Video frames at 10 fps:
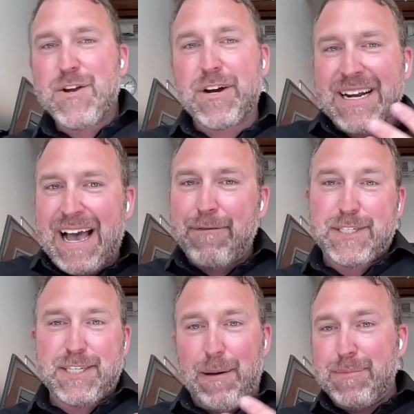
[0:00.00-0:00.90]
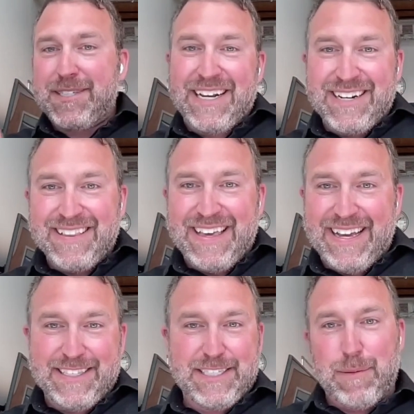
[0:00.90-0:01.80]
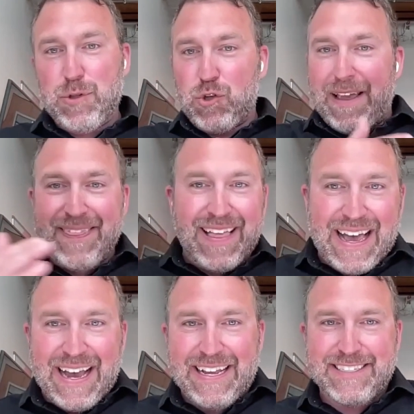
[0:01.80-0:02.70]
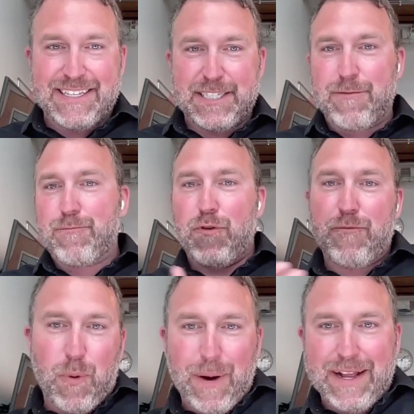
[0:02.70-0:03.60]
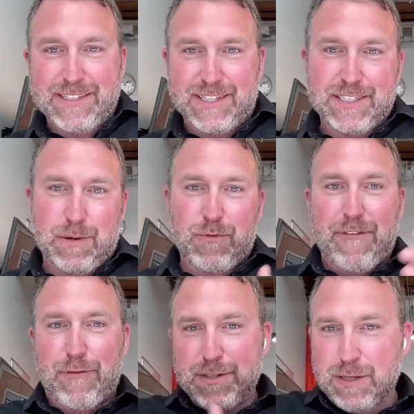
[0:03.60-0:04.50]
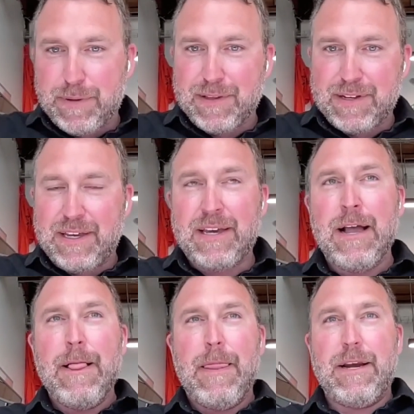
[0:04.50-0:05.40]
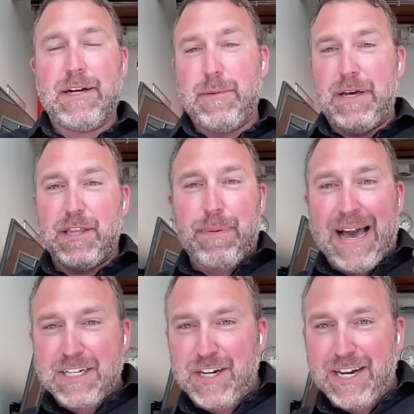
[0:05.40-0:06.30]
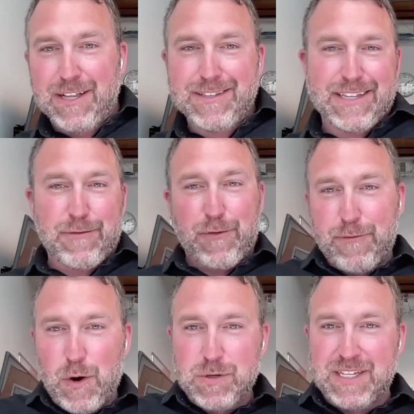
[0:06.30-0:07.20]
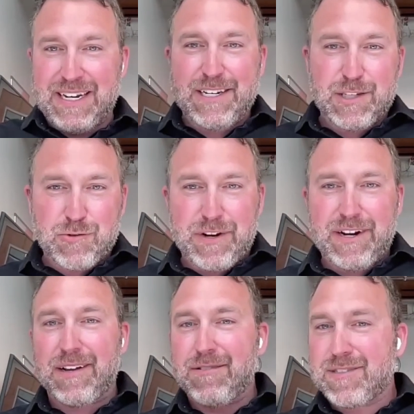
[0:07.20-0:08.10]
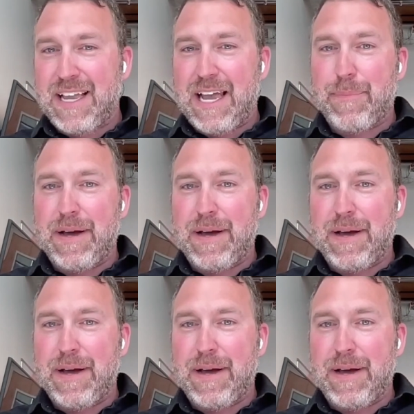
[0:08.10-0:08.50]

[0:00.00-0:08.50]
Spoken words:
you're going to have some signaling and some trend lines and some proof points and some referenceability, and you're going to be able to back channel the different folks in industry to understand.